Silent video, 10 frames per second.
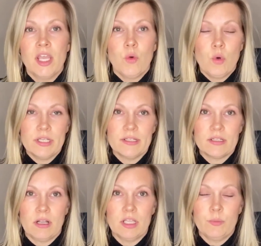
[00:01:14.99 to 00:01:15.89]
What is a
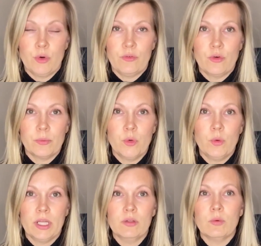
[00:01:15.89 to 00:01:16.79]
solemn or formal
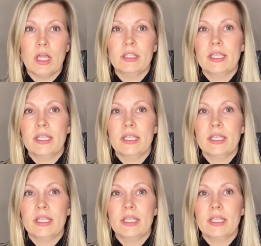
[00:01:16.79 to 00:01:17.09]
will? Well,